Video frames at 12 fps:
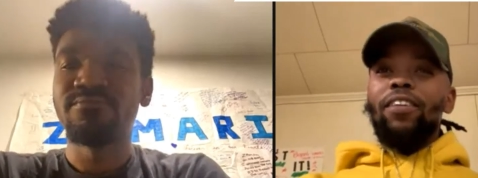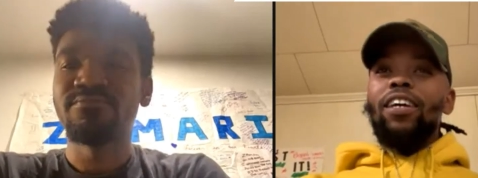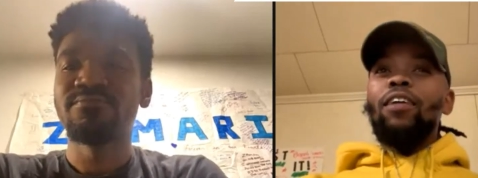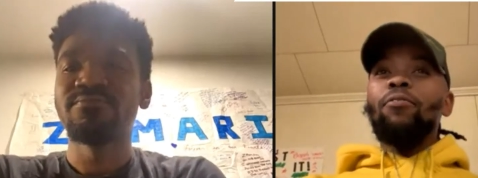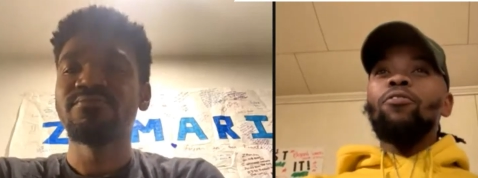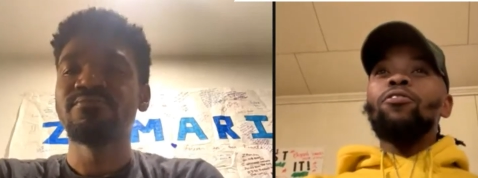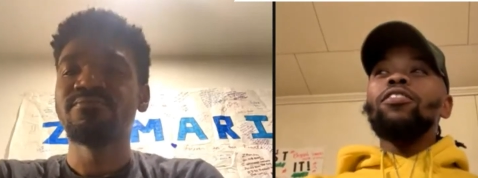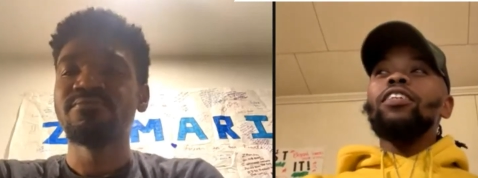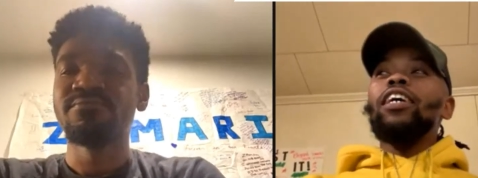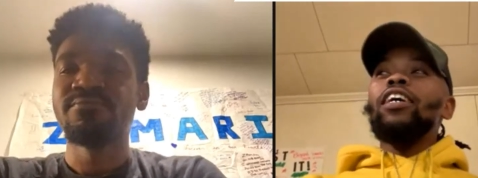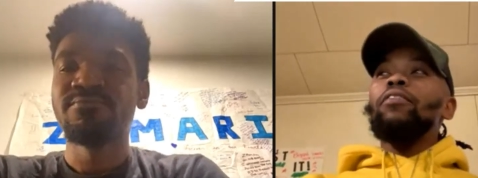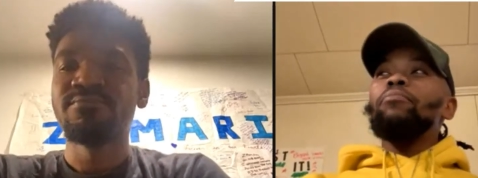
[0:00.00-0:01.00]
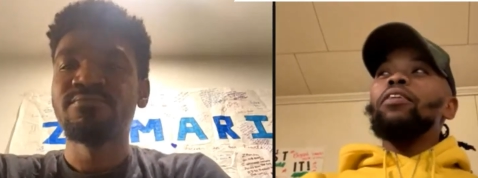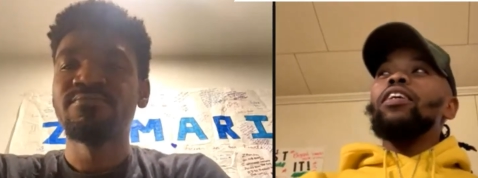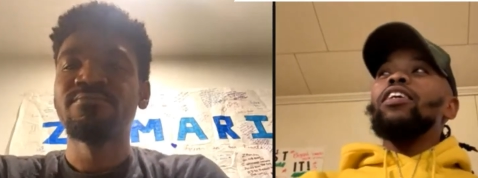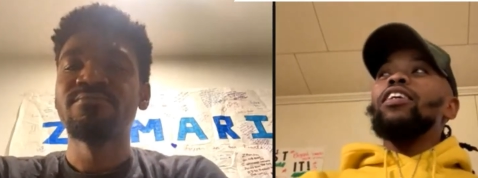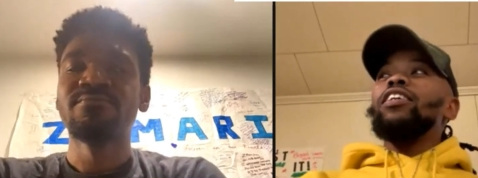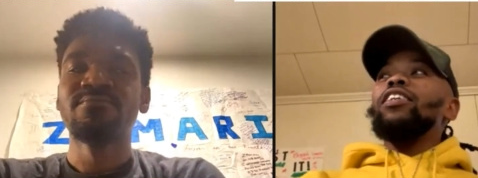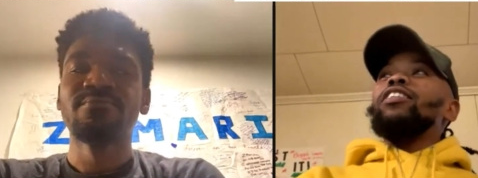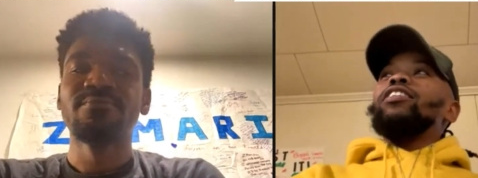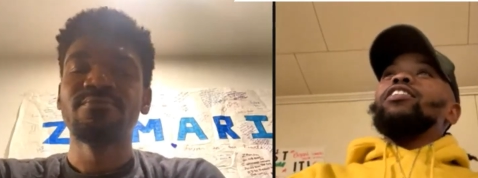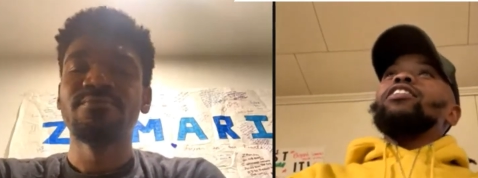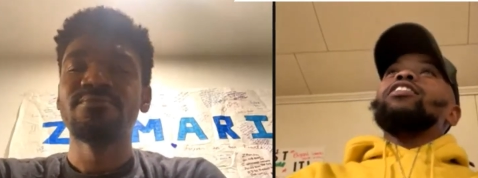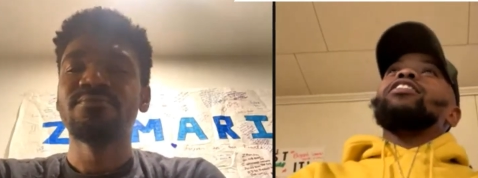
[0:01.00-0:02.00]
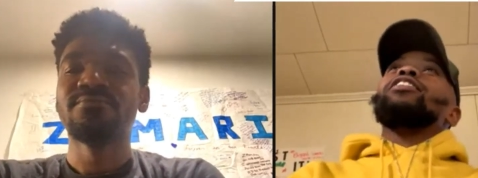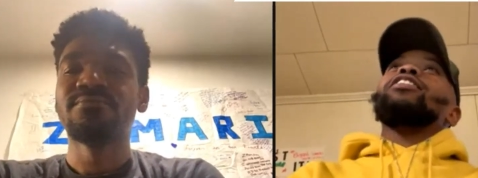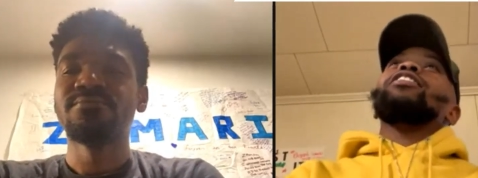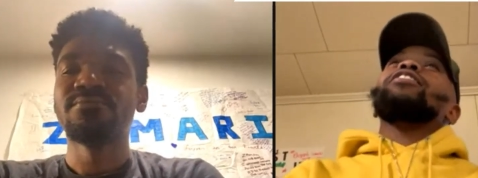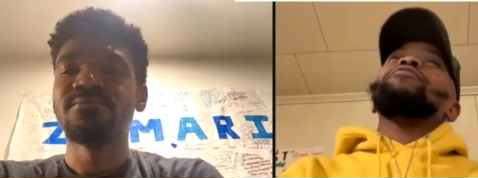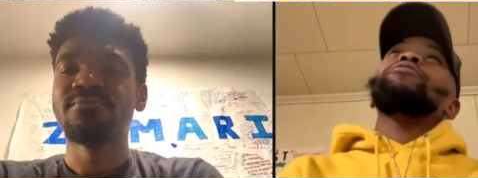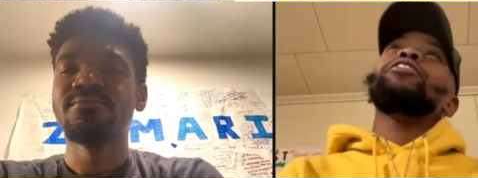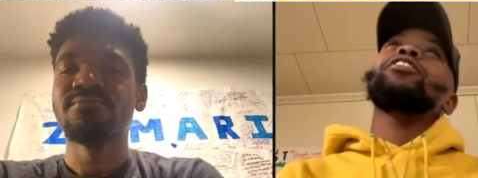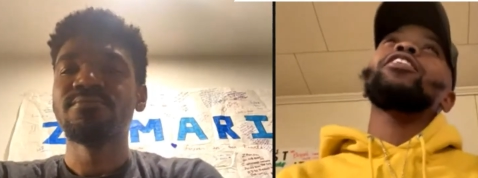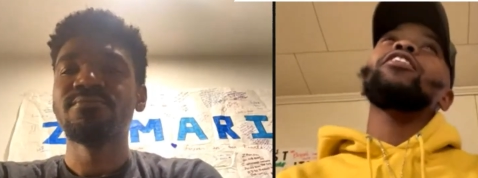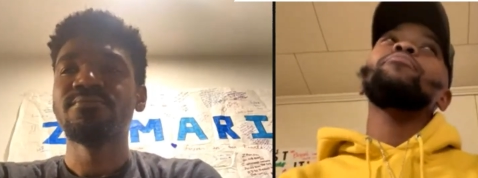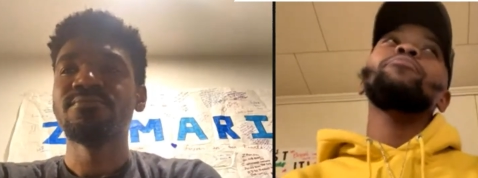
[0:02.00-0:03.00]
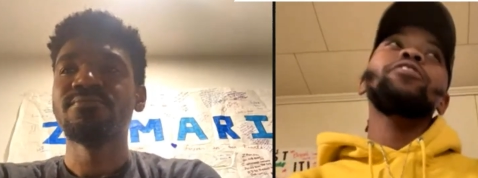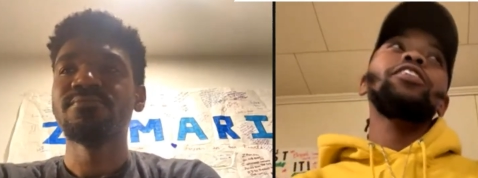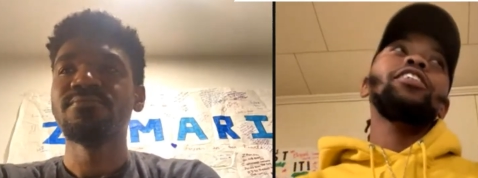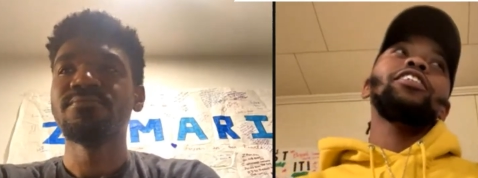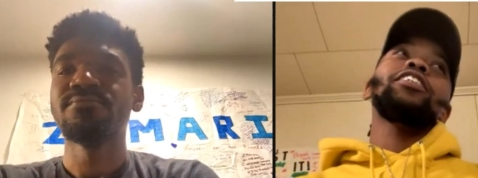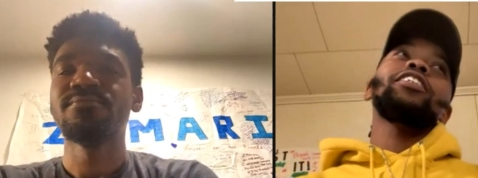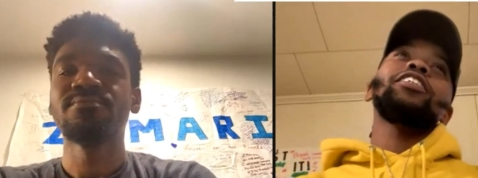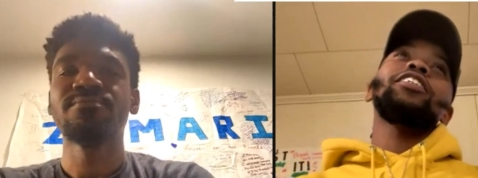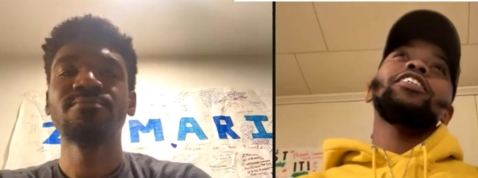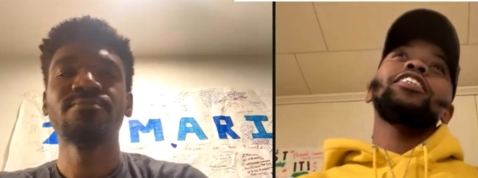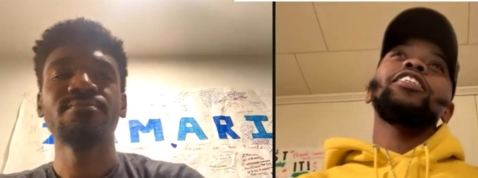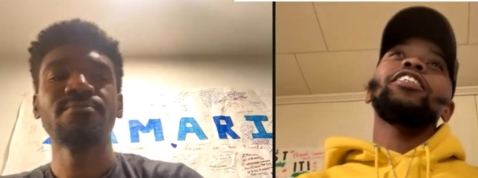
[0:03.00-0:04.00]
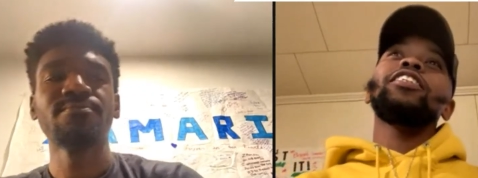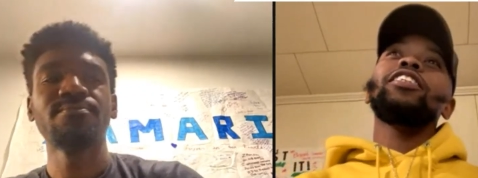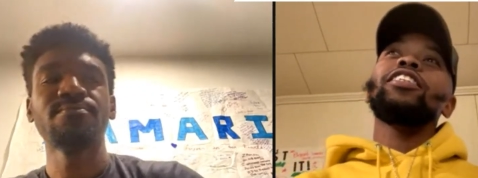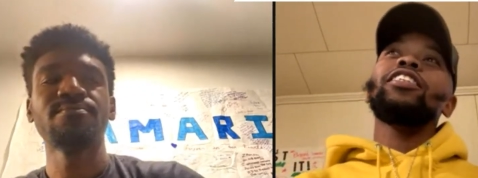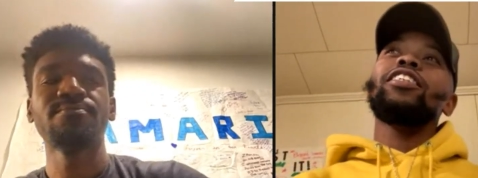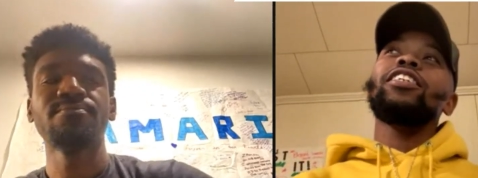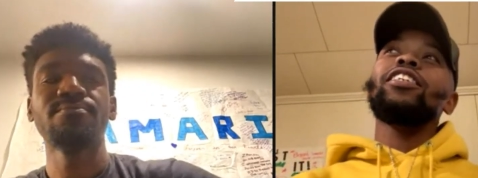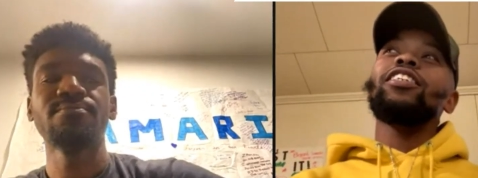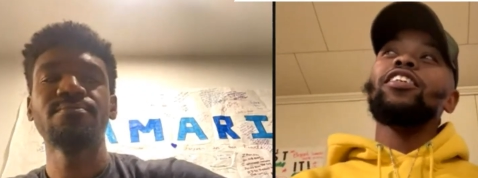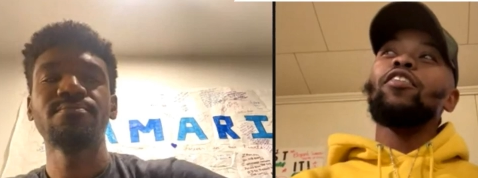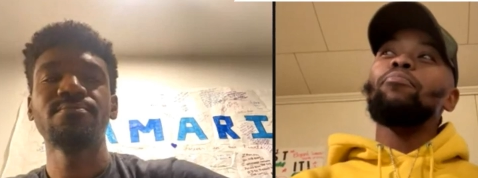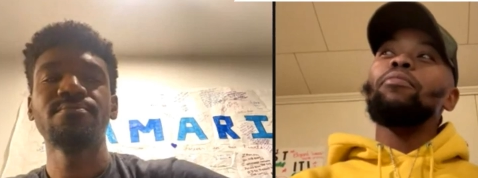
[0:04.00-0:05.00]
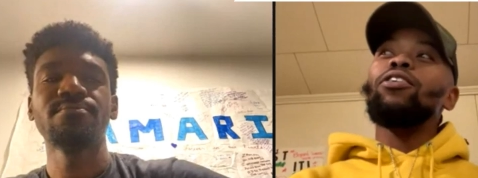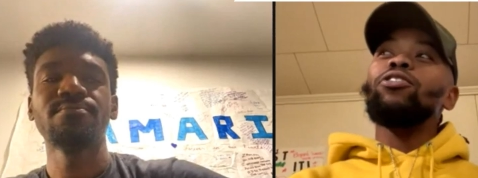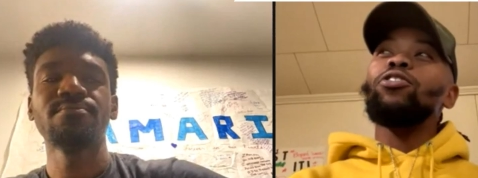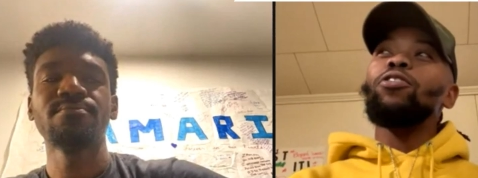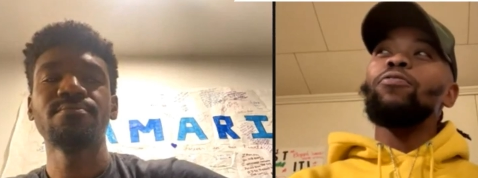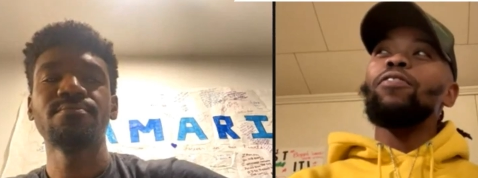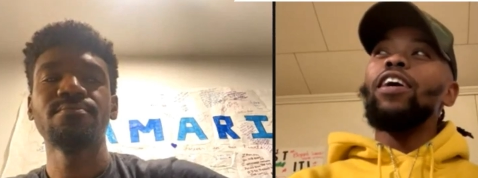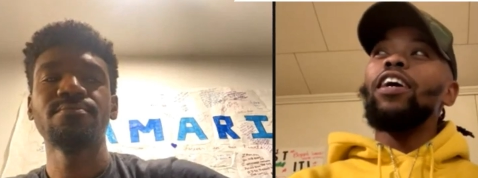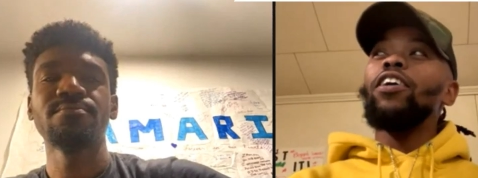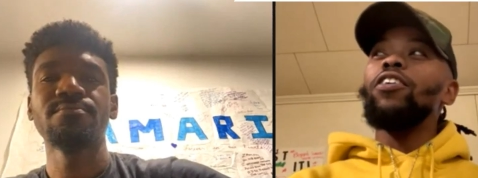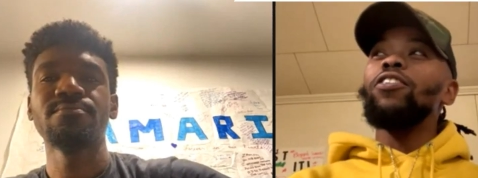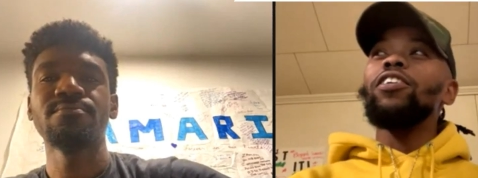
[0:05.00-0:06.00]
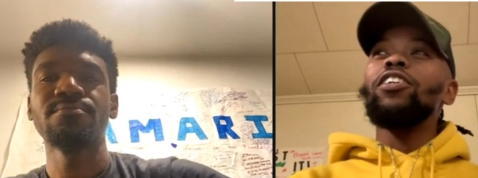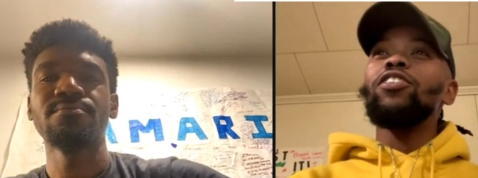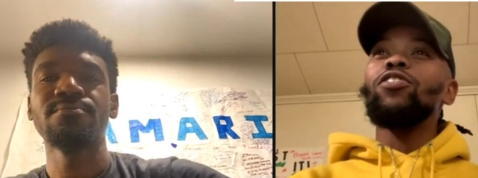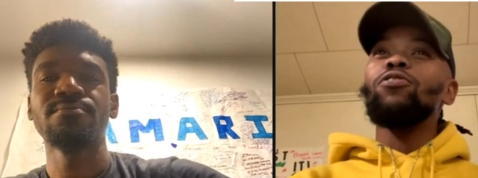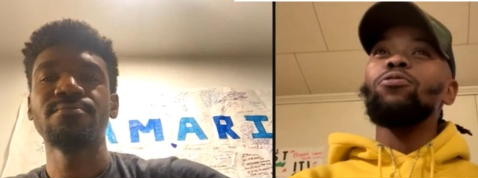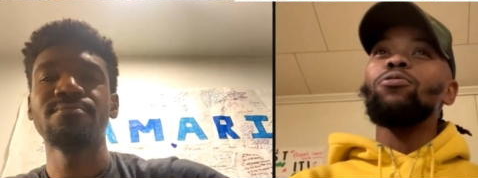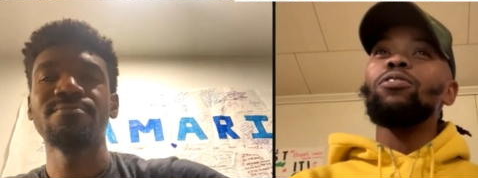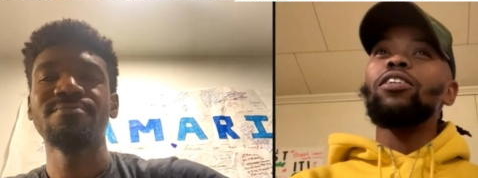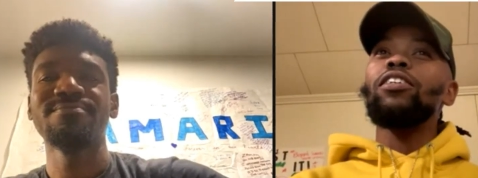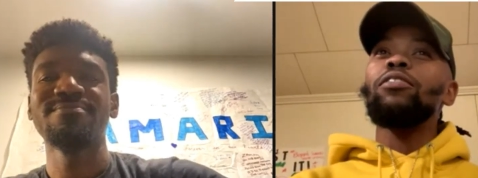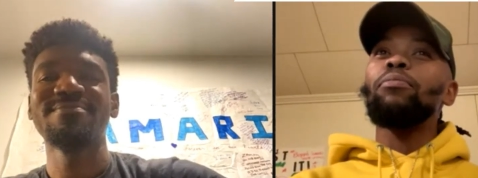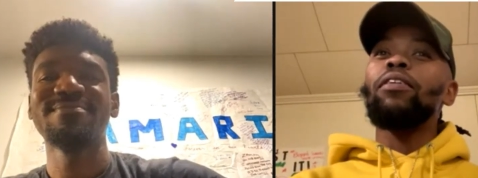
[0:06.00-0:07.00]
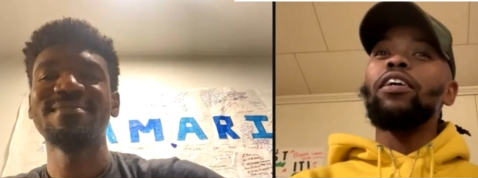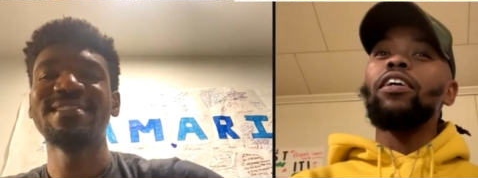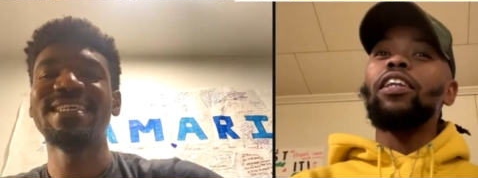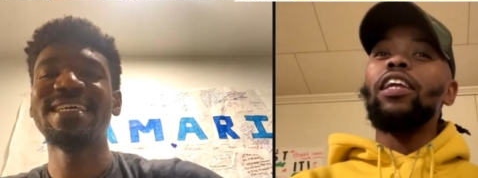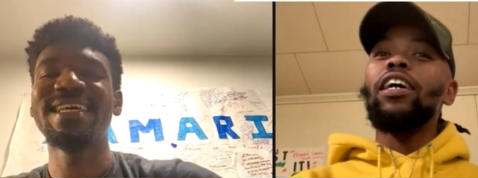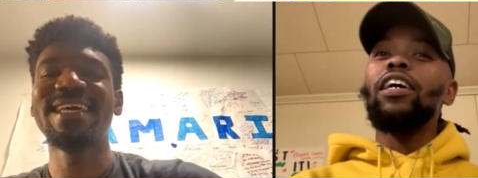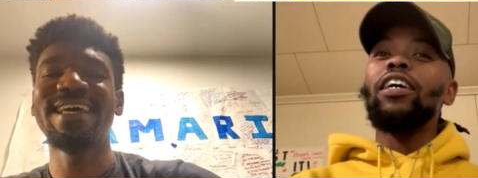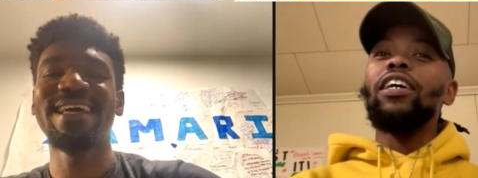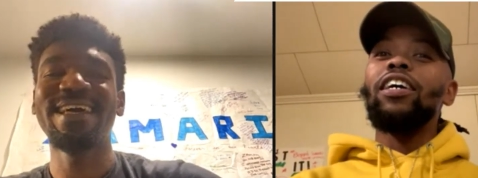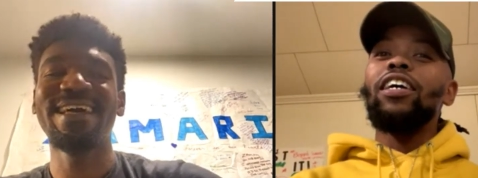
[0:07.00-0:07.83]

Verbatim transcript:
Speaker 1: And I'm going to take it because for some reason, it's something about Joe Flacco and his coolness, man. Like,